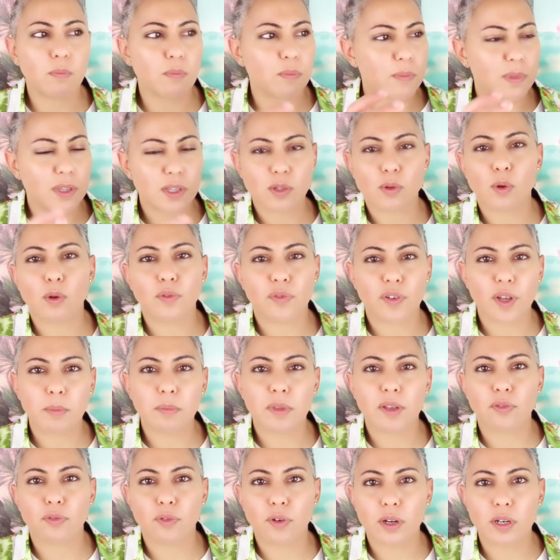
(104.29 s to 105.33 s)
this old
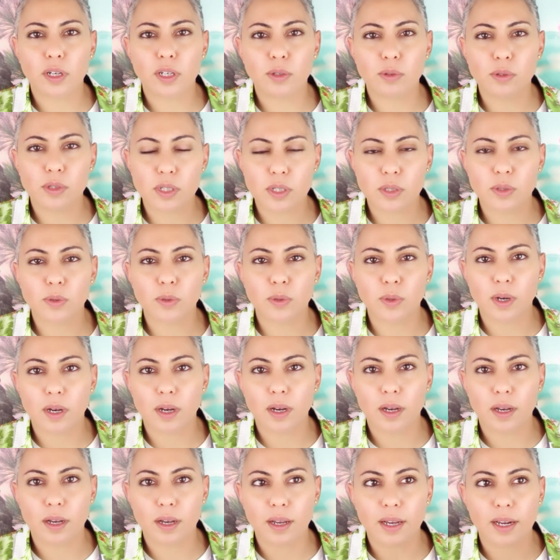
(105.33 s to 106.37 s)
family friend used to
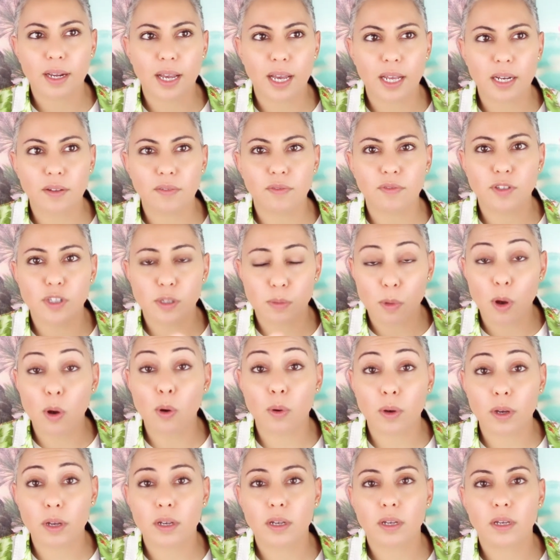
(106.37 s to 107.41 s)
uh, kind of
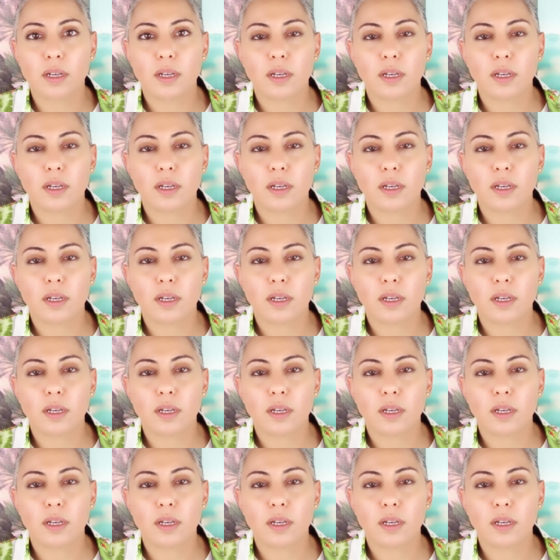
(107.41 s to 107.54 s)
smoke